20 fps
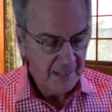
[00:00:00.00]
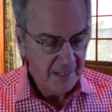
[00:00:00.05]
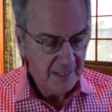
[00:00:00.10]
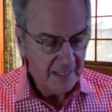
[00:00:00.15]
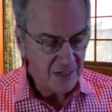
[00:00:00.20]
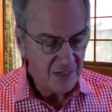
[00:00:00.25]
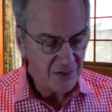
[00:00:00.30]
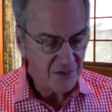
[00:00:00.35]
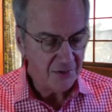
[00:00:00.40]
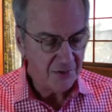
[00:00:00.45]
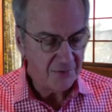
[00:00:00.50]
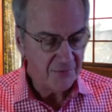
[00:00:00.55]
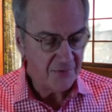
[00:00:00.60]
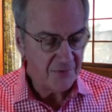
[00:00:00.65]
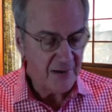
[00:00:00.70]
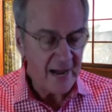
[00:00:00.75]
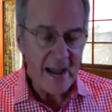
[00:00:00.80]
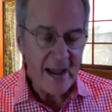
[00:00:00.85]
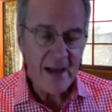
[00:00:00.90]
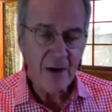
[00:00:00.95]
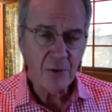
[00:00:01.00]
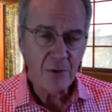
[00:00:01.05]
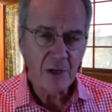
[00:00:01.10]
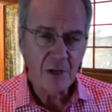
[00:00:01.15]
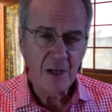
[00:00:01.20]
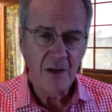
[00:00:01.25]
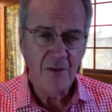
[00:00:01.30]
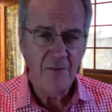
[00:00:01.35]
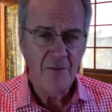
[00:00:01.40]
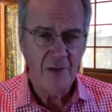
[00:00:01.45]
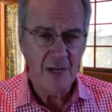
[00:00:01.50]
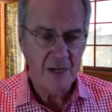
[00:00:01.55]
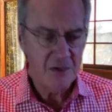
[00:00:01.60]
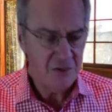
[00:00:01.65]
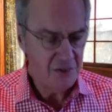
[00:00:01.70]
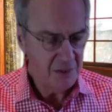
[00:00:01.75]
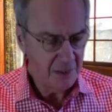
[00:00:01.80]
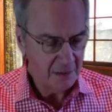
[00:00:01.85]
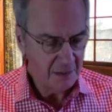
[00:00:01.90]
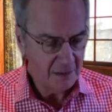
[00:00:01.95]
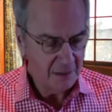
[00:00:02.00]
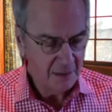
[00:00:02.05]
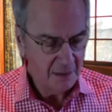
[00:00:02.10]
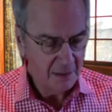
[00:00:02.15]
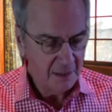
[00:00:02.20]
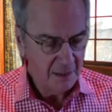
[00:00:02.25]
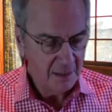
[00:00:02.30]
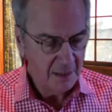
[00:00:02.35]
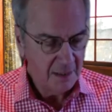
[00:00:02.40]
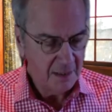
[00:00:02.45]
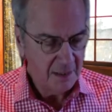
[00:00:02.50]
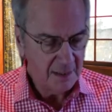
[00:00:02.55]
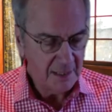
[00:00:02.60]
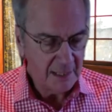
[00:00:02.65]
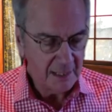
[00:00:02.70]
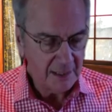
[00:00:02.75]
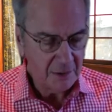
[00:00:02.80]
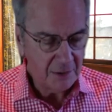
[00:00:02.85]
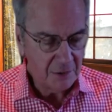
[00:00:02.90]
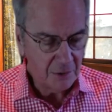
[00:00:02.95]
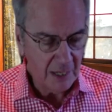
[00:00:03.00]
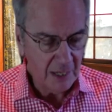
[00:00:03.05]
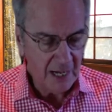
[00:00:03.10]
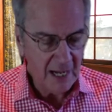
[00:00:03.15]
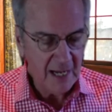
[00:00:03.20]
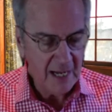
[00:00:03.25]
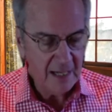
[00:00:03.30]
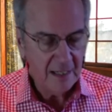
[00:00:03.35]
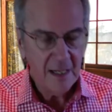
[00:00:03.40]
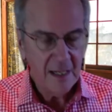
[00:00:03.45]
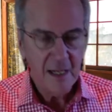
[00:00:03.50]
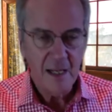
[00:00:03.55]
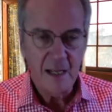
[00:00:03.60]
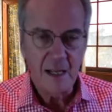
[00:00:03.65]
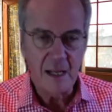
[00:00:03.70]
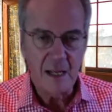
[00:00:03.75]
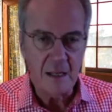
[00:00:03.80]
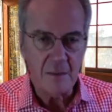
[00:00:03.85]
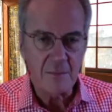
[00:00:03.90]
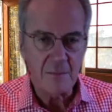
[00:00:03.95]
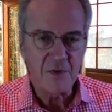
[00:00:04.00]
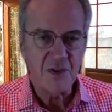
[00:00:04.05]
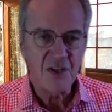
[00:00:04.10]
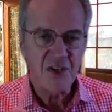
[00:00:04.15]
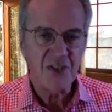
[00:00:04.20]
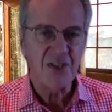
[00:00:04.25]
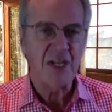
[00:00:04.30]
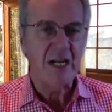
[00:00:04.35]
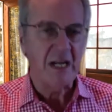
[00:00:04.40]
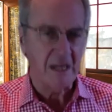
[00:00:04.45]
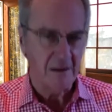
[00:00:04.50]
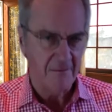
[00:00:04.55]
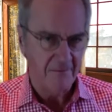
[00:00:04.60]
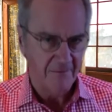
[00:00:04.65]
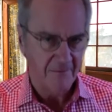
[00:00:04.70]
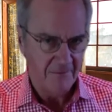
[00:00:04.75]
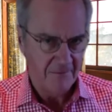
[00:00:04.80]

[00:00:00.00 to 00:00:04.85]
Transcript: is the final conviction that Grant himself